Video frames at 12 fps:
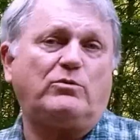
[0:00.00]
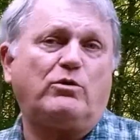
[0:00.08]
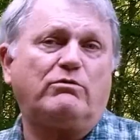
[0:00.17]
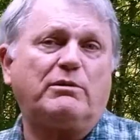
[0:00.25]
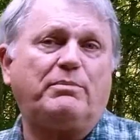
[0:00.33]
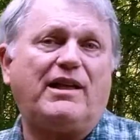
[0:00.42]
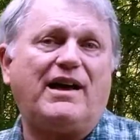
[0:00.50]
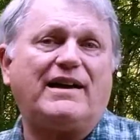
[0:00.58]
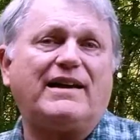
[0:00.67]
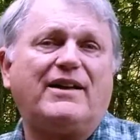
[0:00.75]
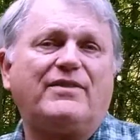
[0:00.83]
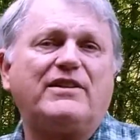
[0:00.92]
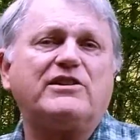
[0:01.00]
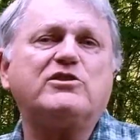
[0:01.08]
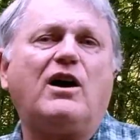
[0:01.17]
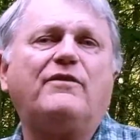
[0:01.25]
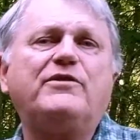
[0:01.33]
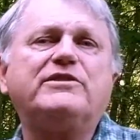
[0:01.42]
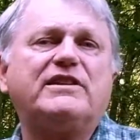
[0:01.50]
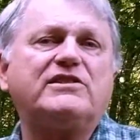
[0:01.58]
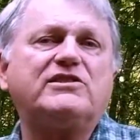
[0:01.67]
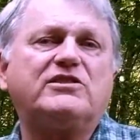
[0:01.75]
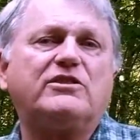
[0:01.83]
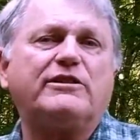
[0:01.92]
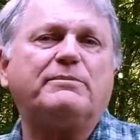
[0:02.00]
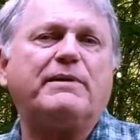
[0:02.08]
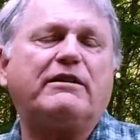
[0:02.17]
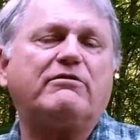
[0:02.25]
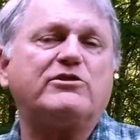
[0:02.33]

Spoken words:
will reply that it's often necessary to make